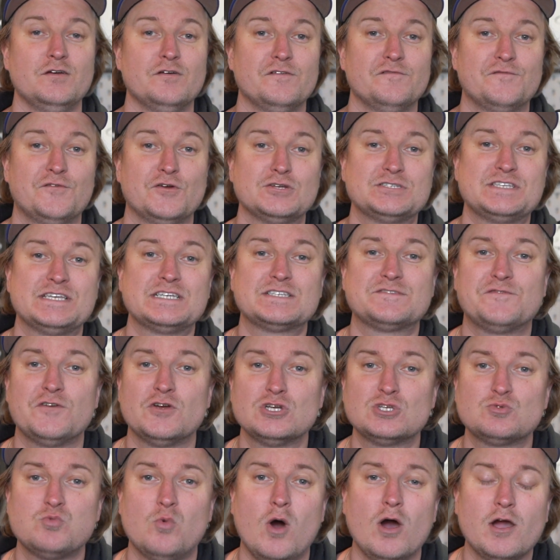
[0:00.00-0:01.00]
First things
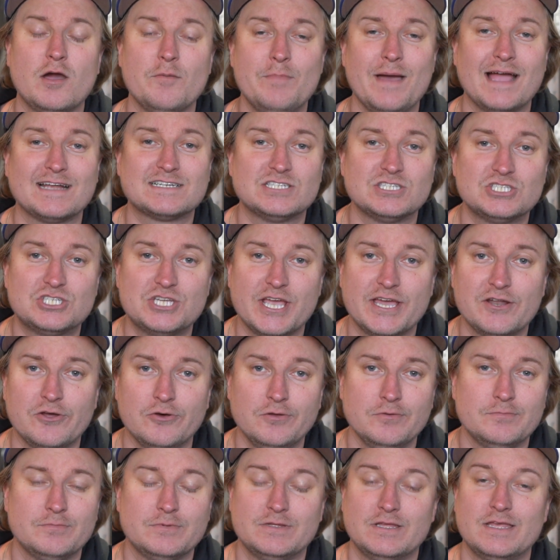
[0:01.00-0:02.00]
first, welcome back to the
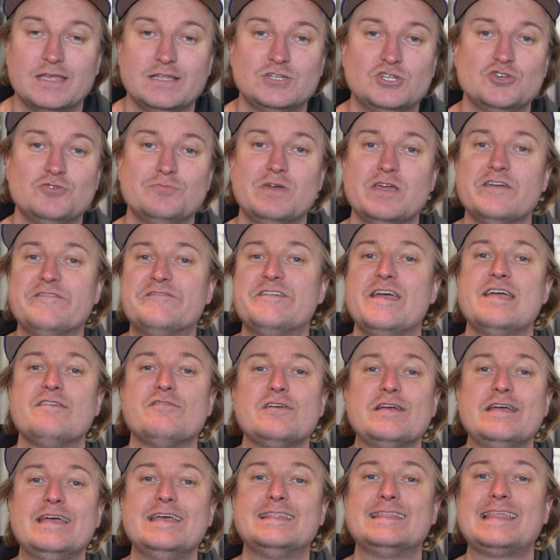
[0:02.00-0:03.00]
channel. Do me a
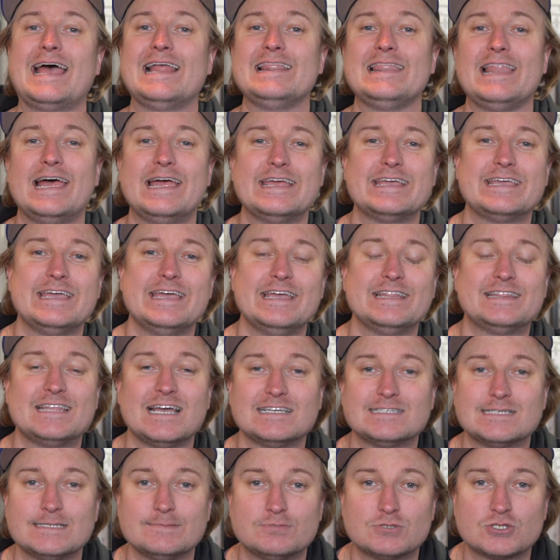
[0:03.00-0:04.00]
favor, hit that like, hit
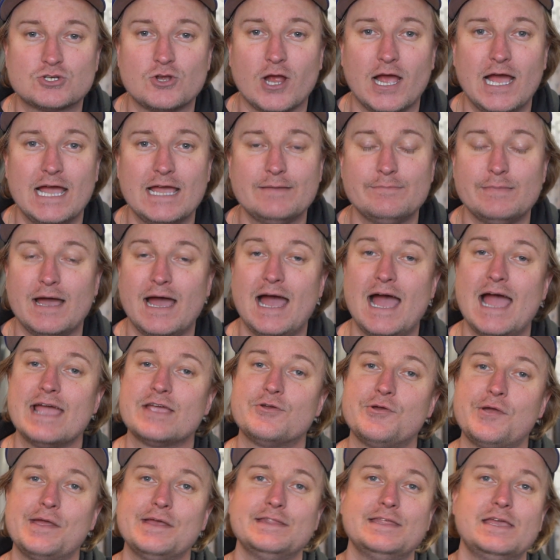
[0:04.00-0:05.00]
that subscribe. I
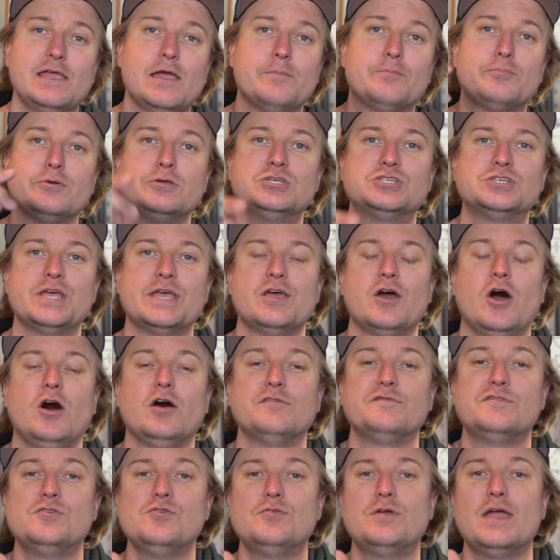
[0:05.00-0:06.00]
greatly appreciate all
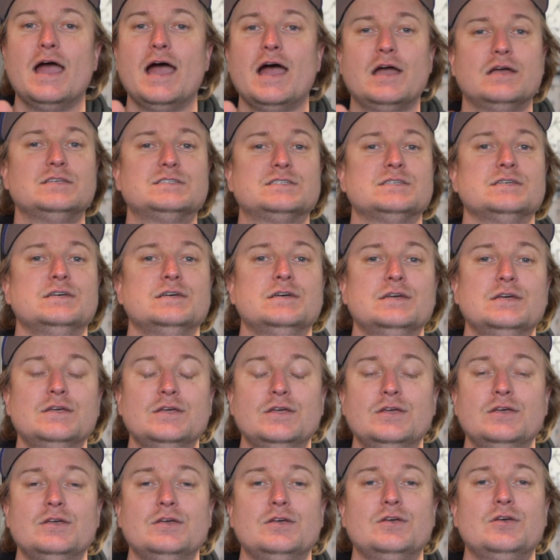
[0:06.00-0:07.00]
of you guys.
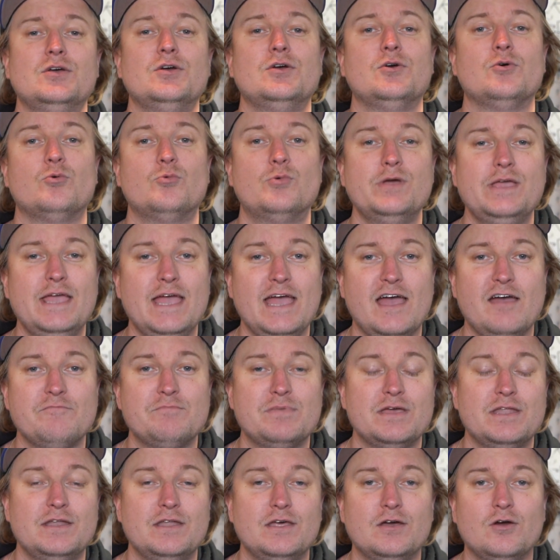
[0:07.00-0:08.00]
We have
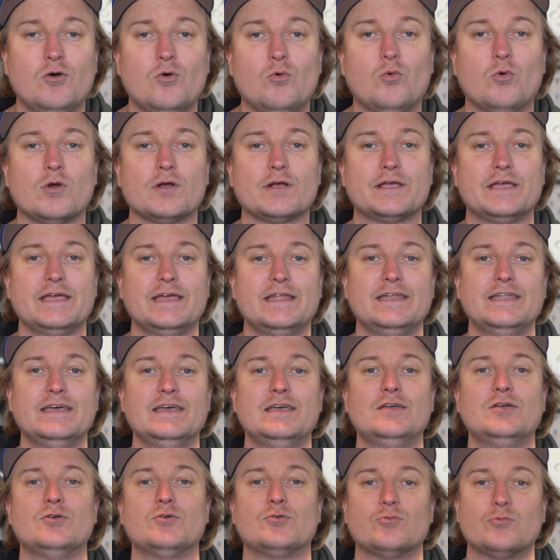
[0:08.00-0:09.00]
been working
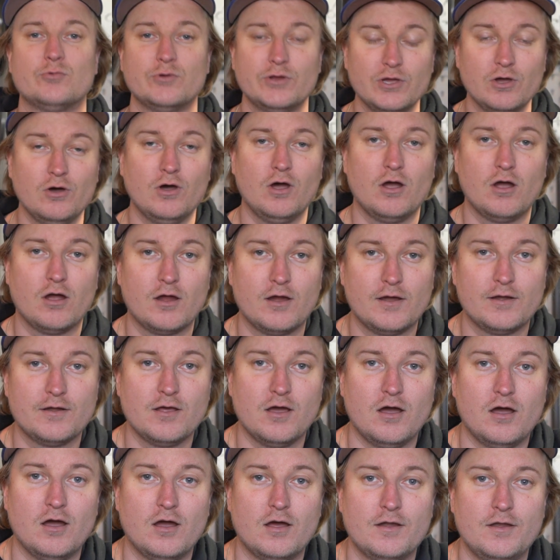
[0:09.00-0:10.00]
real hard
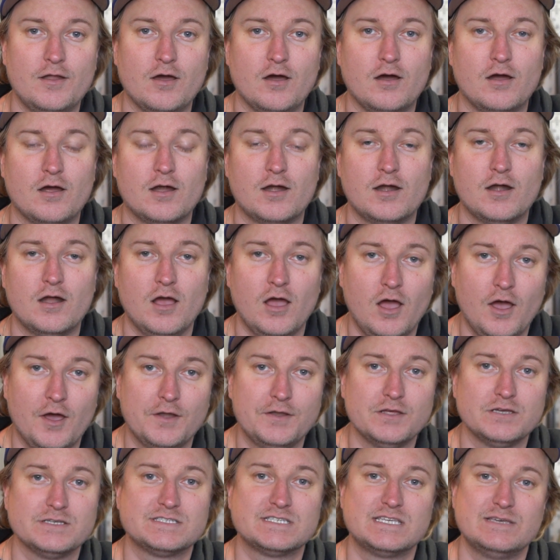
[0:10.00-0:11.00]
on our
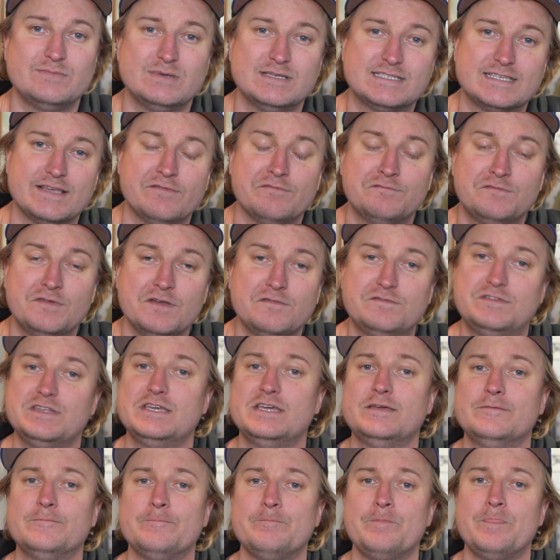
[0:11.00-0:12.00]
Honda
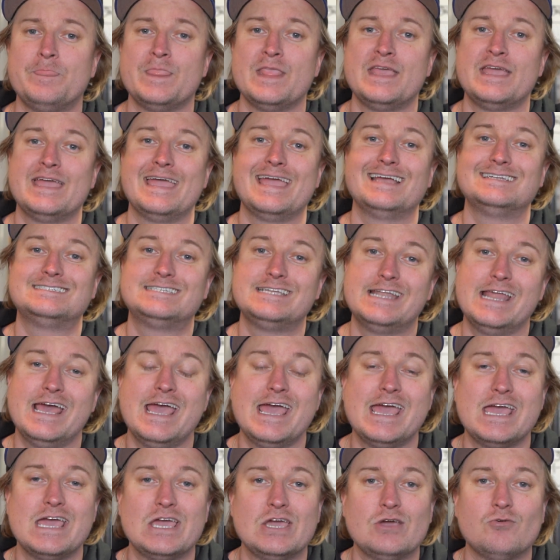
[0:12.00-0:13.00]
CB750, and
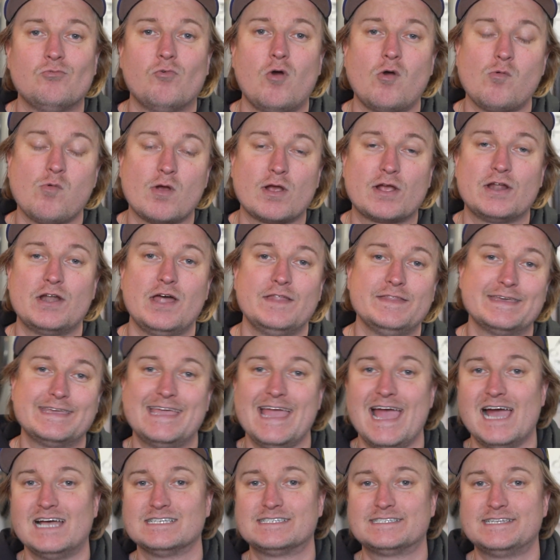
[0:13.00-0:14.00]
today we're working on the
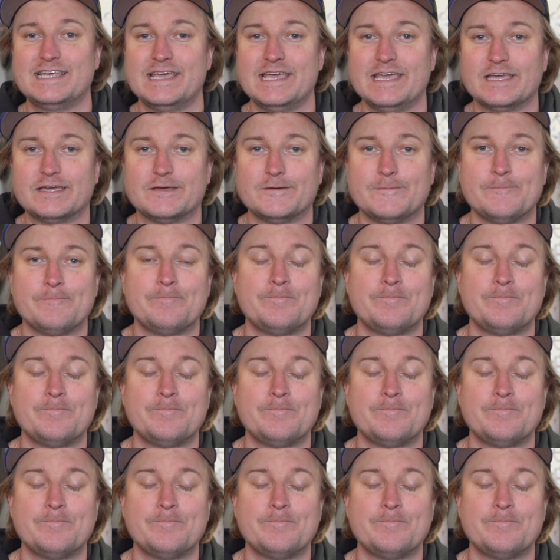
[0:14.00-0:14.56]
gas tank.